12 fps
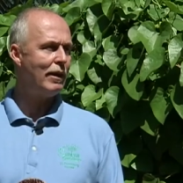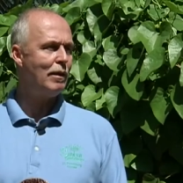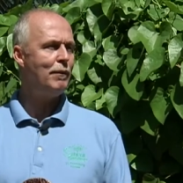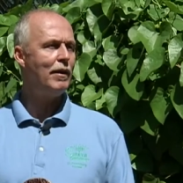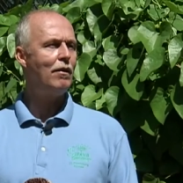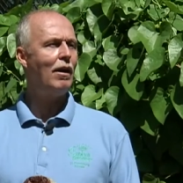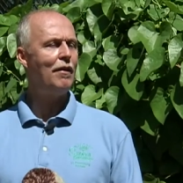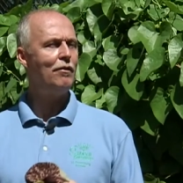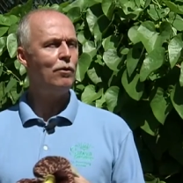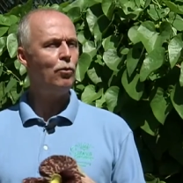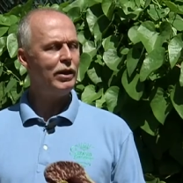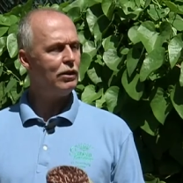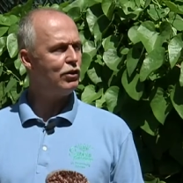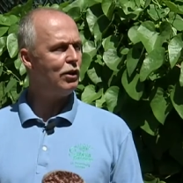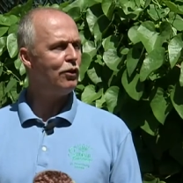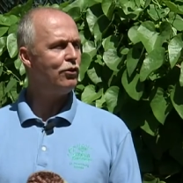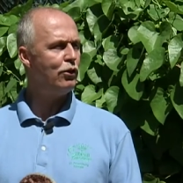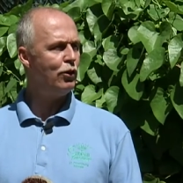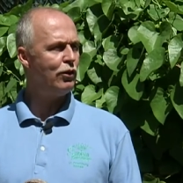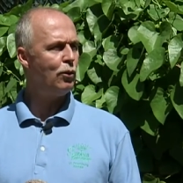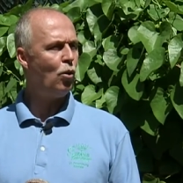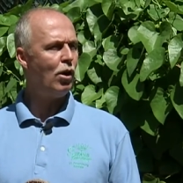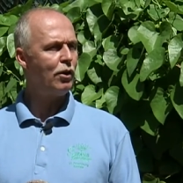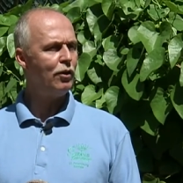that come in that are either in wheelchairs or using
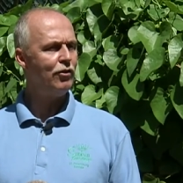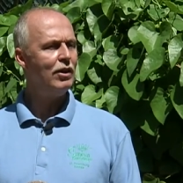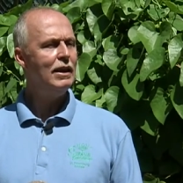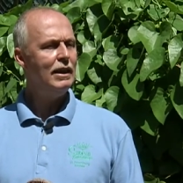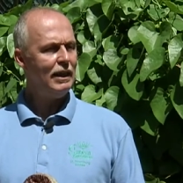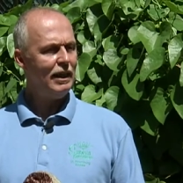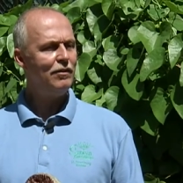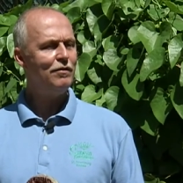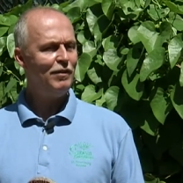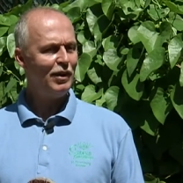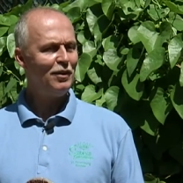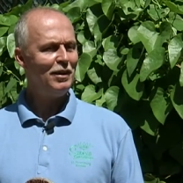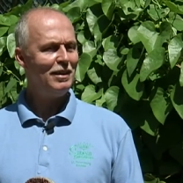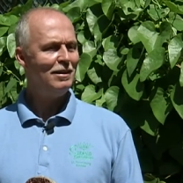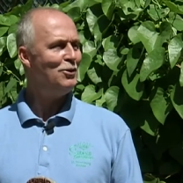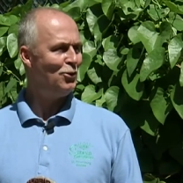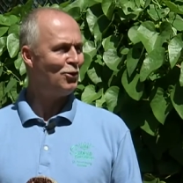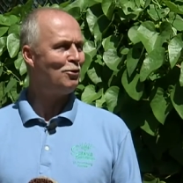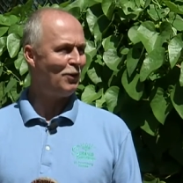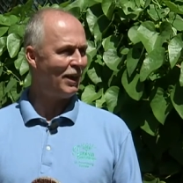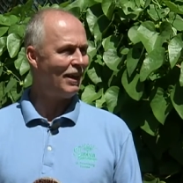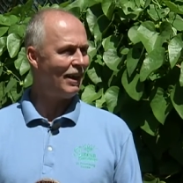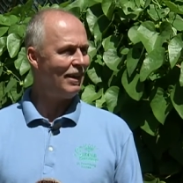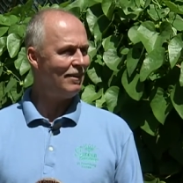walkers. It's very user
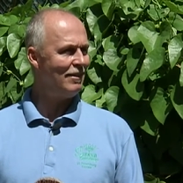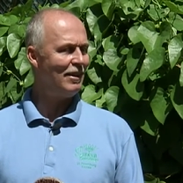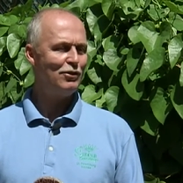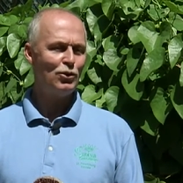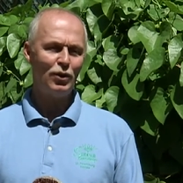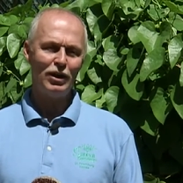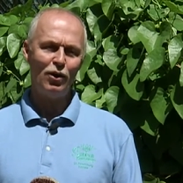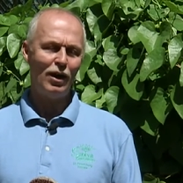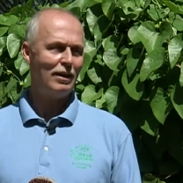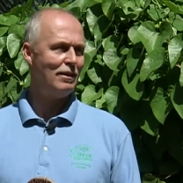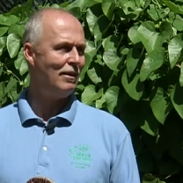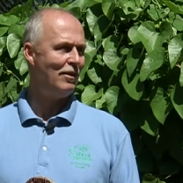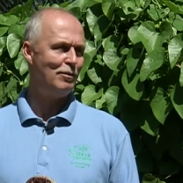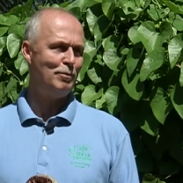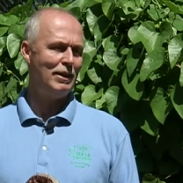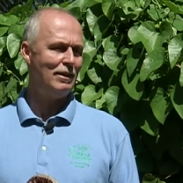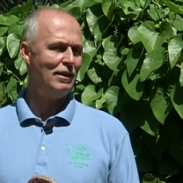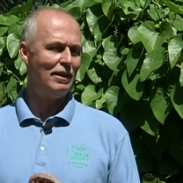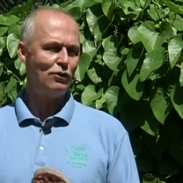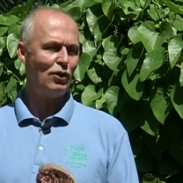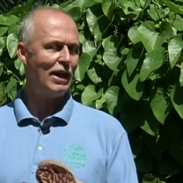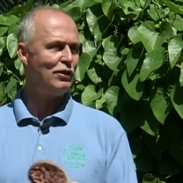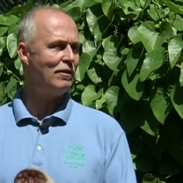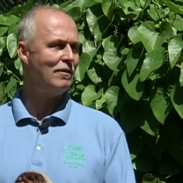friendly. It's a historic garden. It's been an
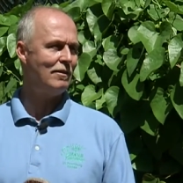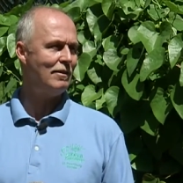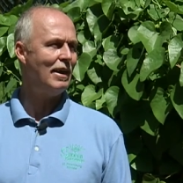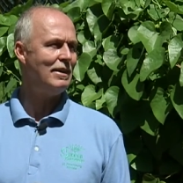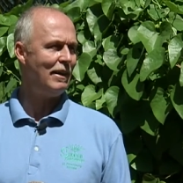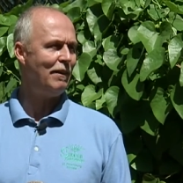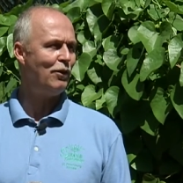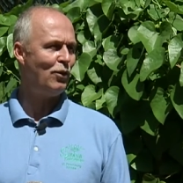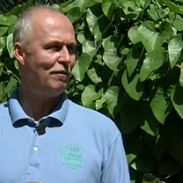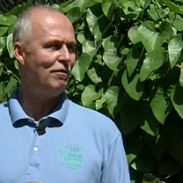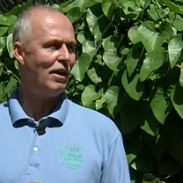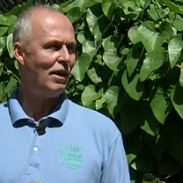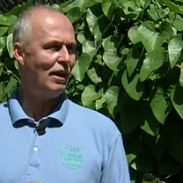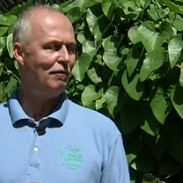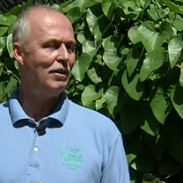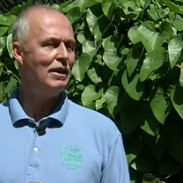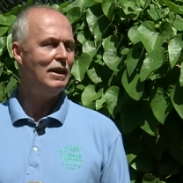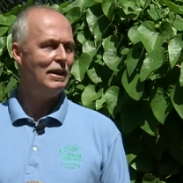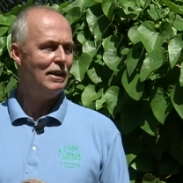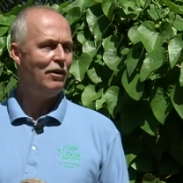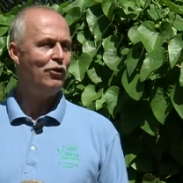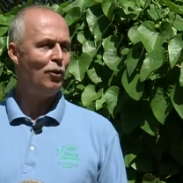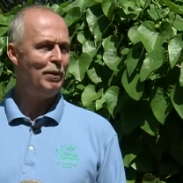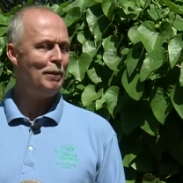attraction since 1935.
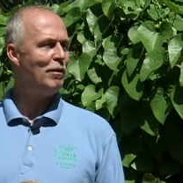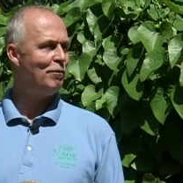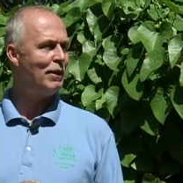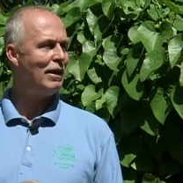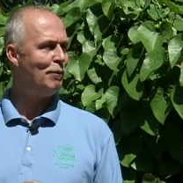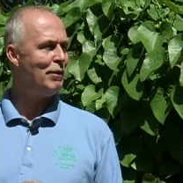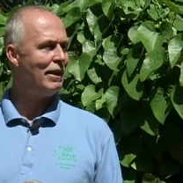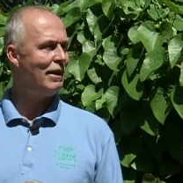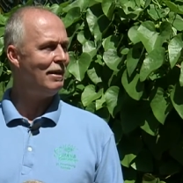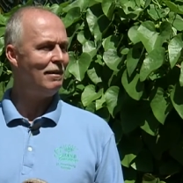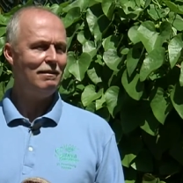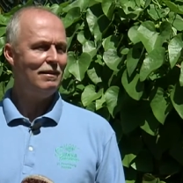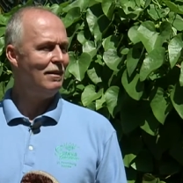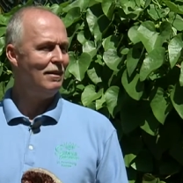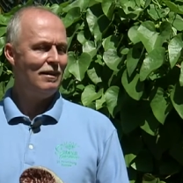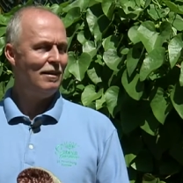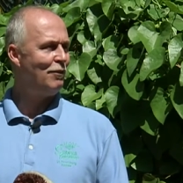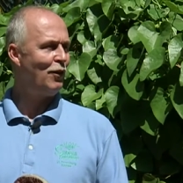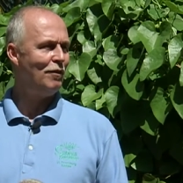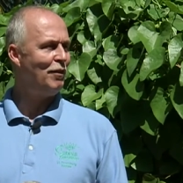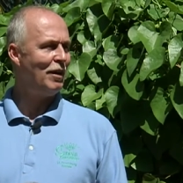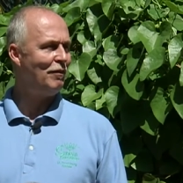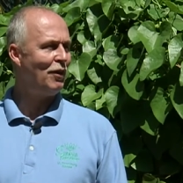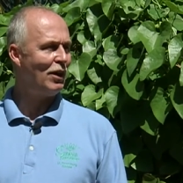So people have been coming in for a
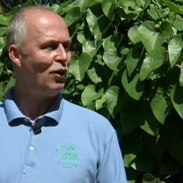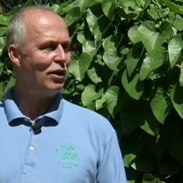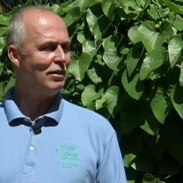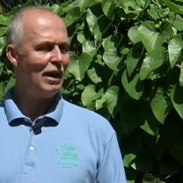very, very long